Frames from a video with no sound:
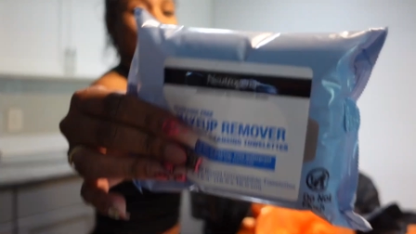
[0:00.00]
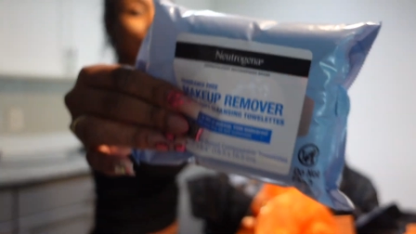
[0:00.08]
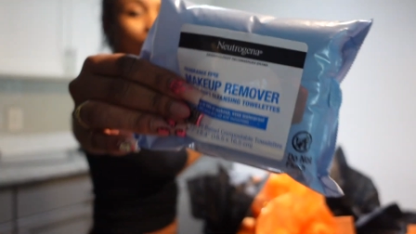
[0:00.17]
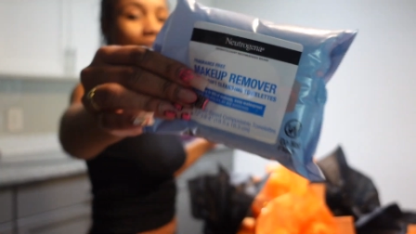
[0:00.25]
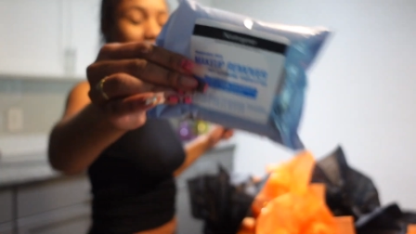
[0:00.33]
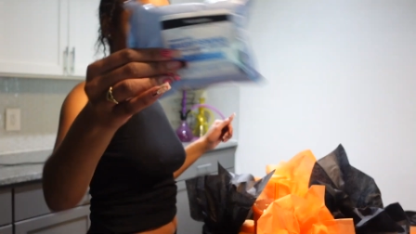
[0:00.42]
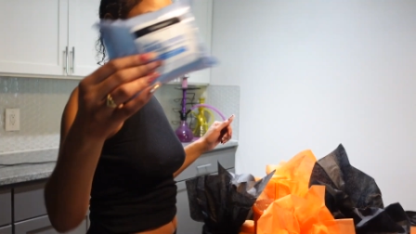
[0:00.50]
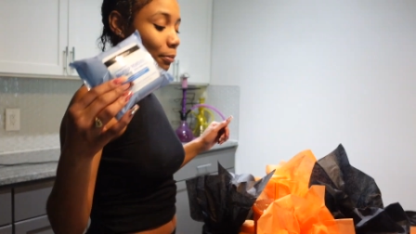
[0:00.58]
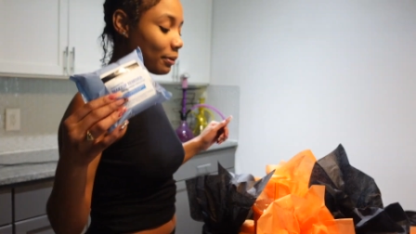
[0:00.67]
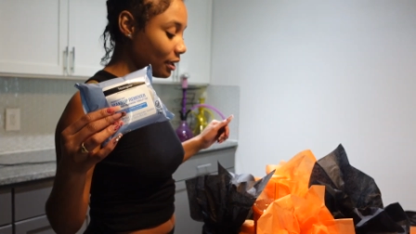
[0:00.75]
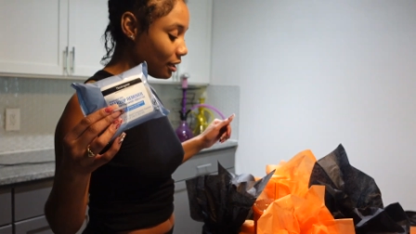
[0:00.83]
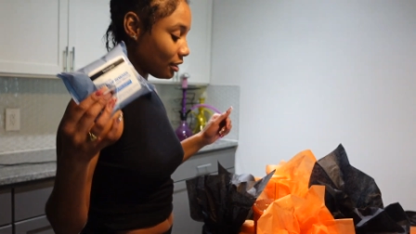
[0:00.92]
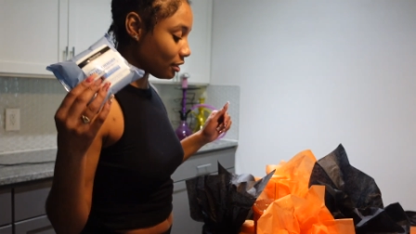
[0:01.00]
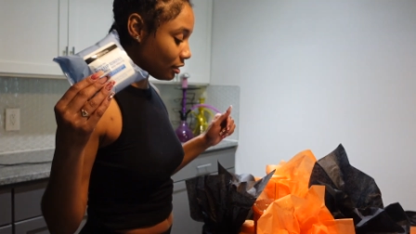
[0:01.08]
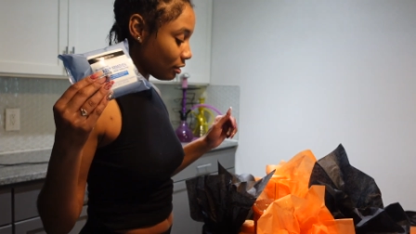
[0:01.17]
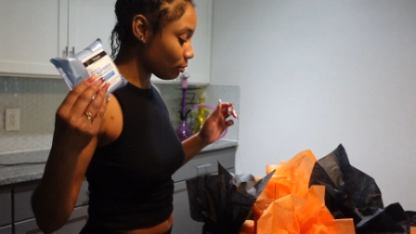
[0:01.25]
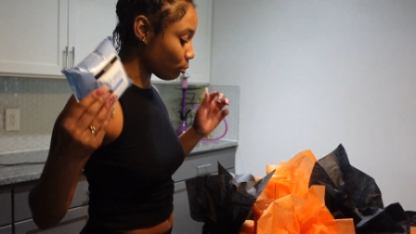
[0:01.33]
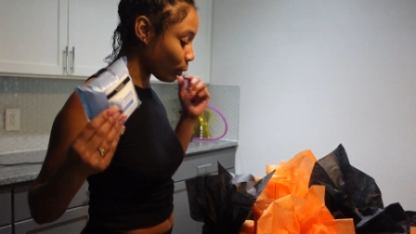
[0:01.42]
y'all, because I've
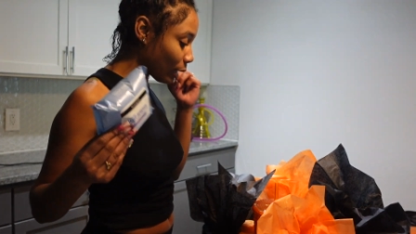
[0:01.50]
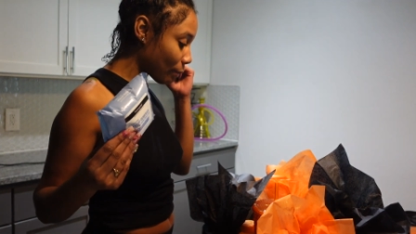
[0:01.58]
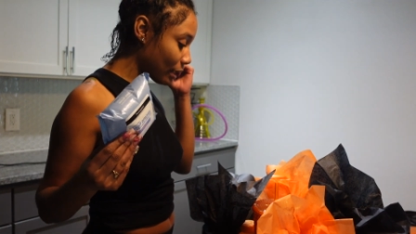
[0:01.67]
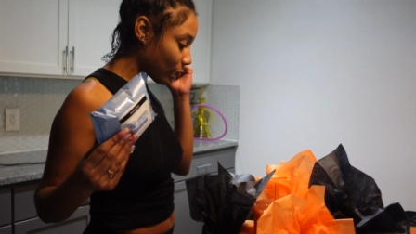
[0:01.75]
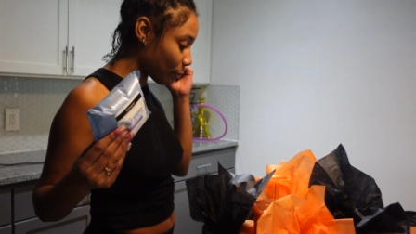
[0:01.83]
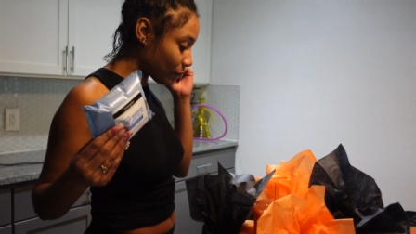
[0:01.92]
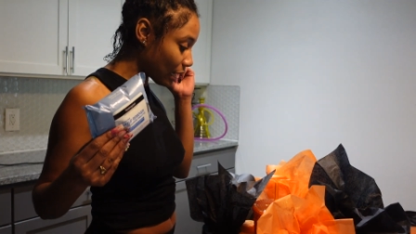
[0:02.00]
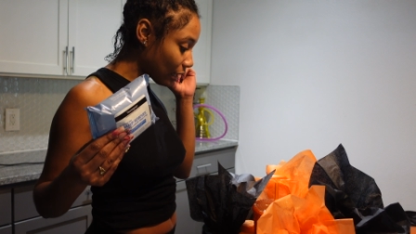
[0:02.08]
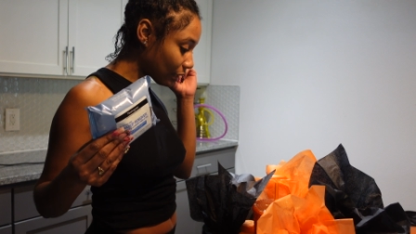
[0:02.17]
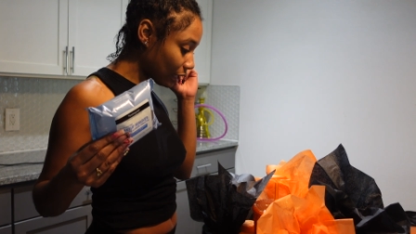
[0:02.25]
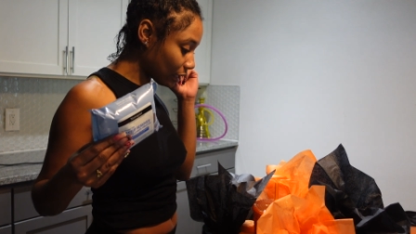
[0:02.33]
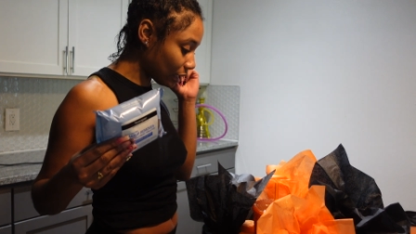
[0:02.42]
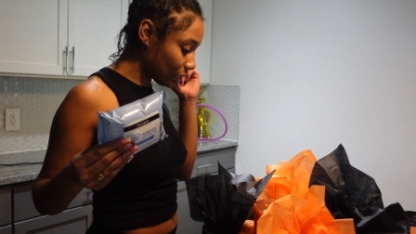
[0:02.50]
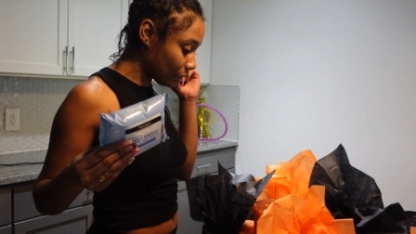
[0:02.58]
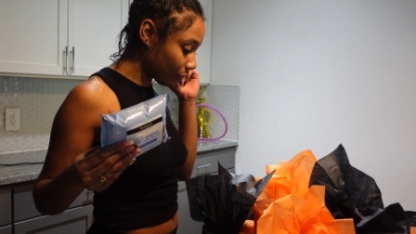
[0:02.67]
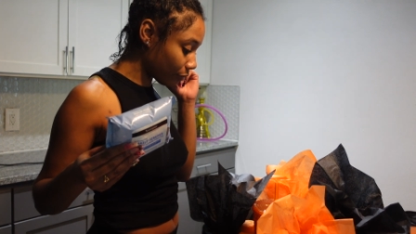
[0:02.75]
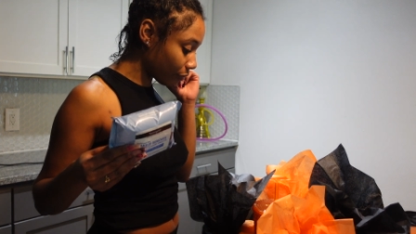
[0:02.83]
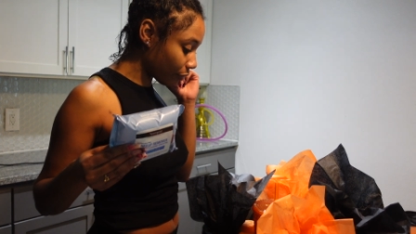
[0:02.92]
been wearing makeup a lot
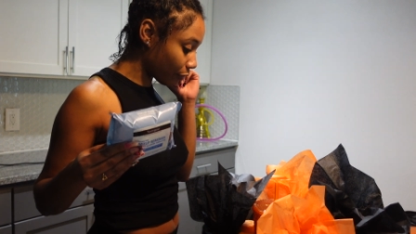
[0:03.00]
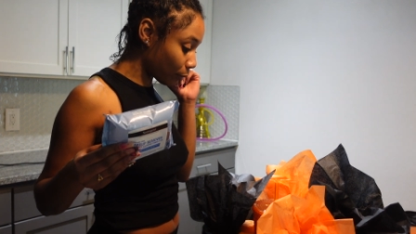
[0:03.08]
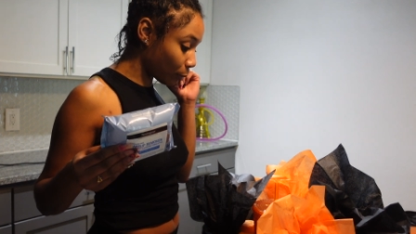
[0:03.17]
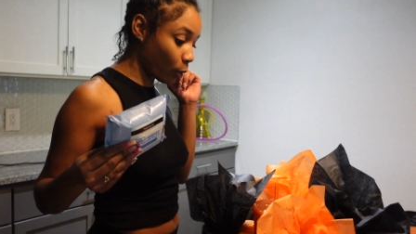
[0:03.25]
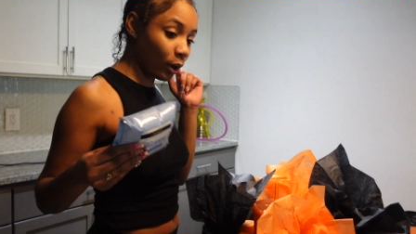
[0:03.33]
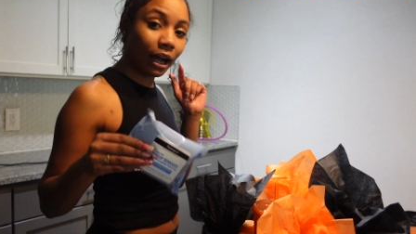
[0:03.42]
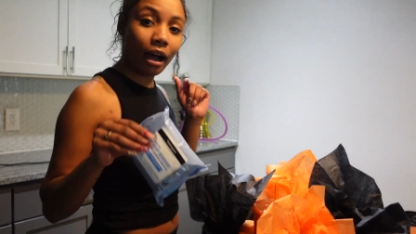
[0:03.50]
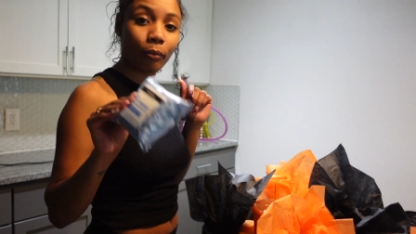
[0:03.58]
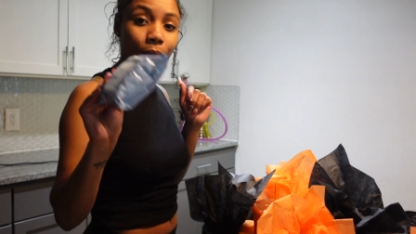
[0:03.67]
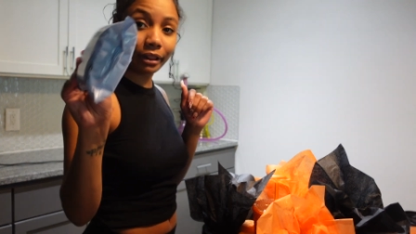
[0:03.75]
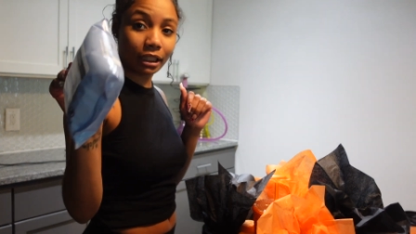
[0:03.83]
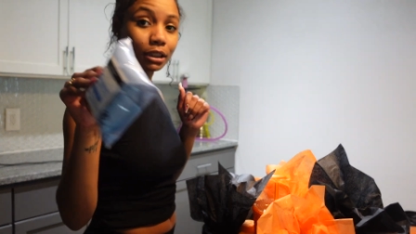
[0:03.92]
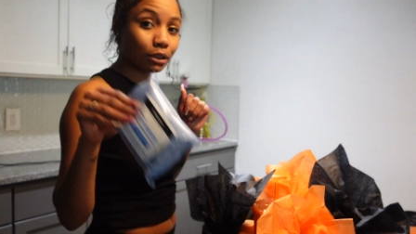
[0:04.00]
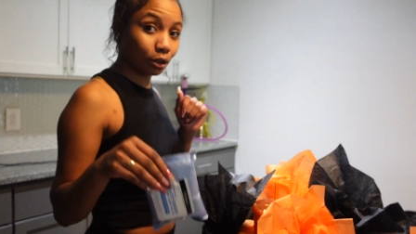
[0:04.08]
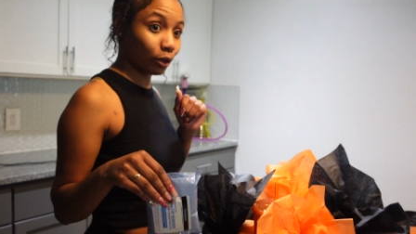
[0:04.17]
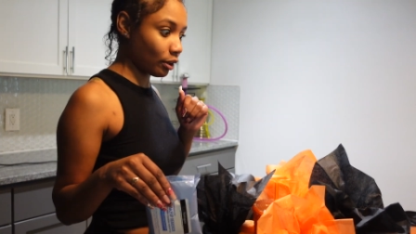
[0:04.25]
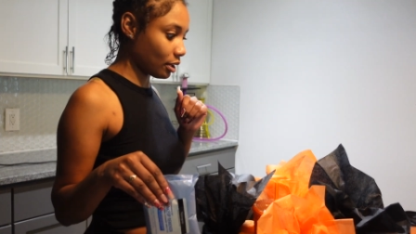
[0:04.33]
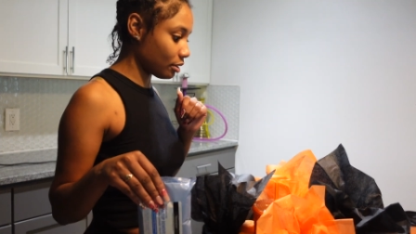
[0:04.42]
lately from going out with this
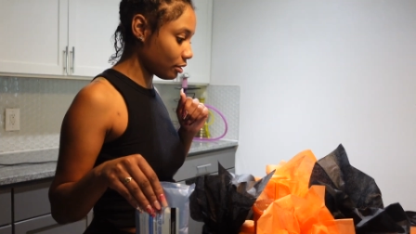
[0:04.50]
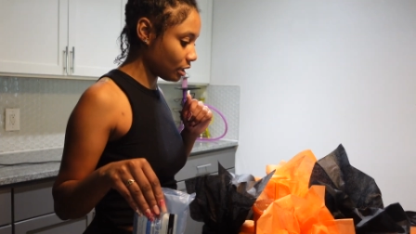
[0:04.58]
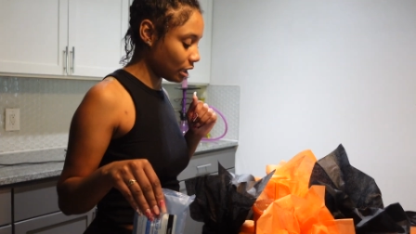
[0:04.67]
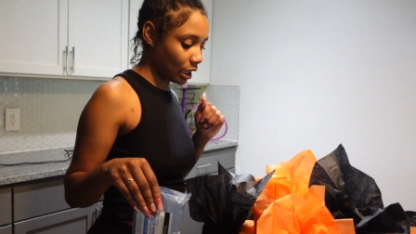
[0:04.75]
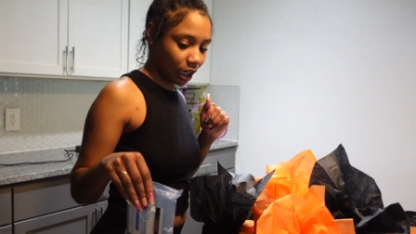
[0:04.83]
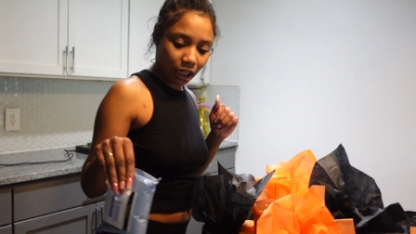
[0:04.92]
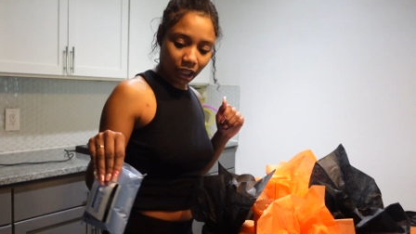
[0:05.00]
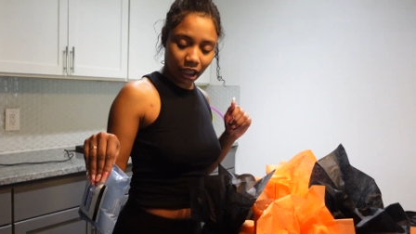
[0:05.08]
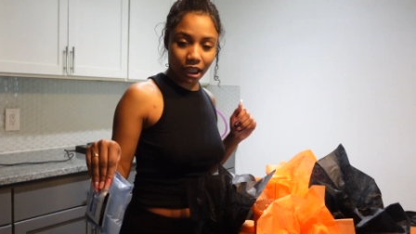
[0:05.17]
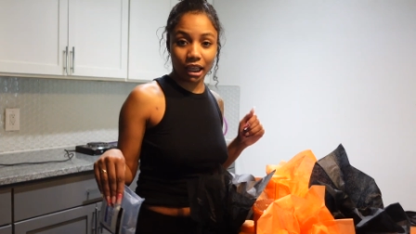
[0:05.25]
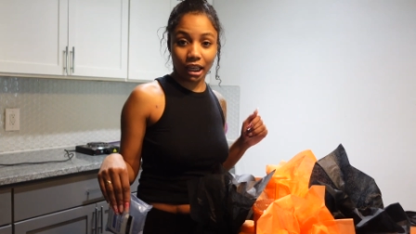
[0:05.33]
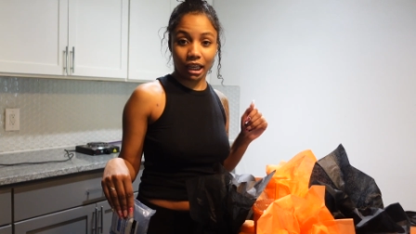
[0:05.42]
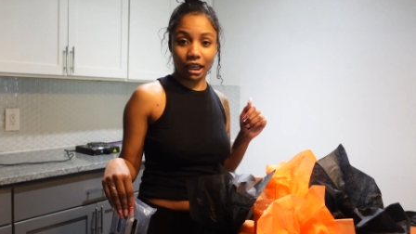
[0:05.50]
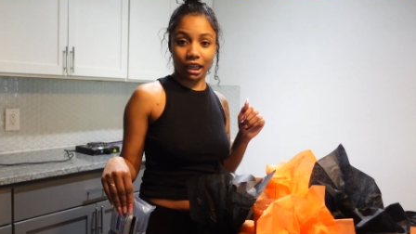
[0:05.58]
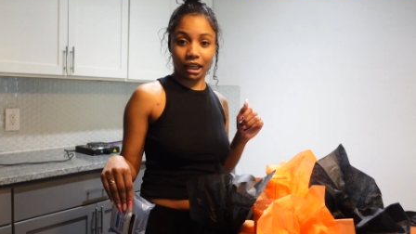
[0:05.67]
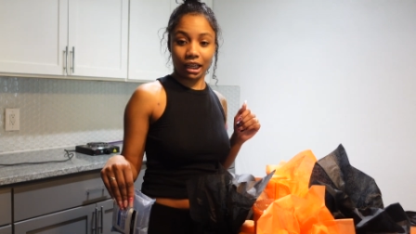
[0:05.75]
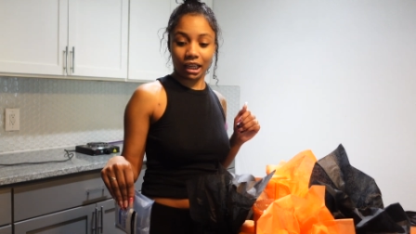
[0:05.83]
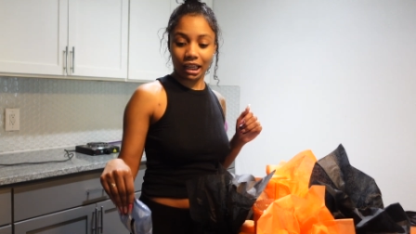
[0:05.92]
girl. This and,
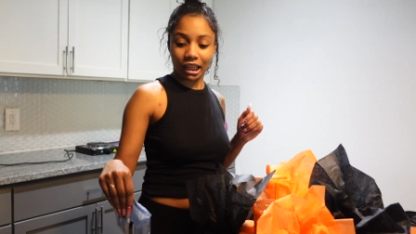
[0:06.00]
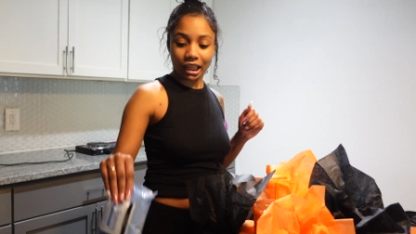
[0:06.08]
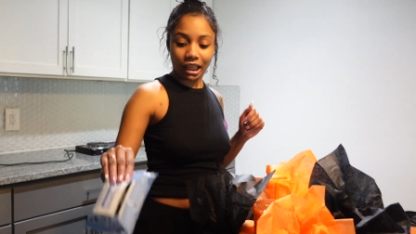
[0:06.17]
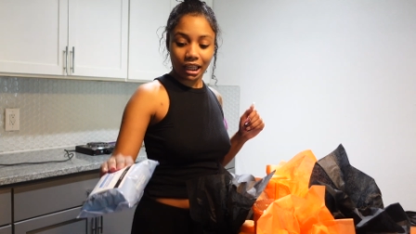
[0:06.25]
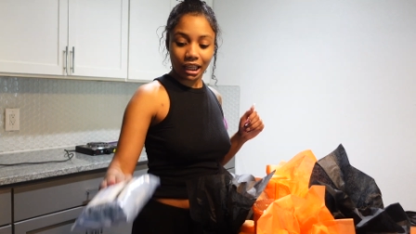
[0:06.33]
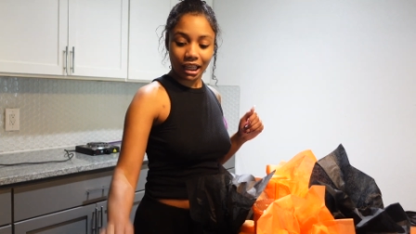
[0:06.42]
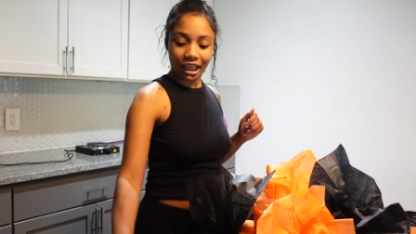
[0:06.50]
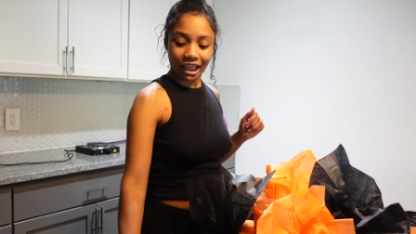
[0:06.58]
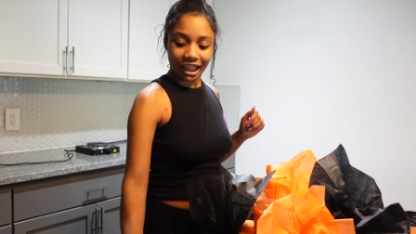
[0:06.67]
girl? This girl?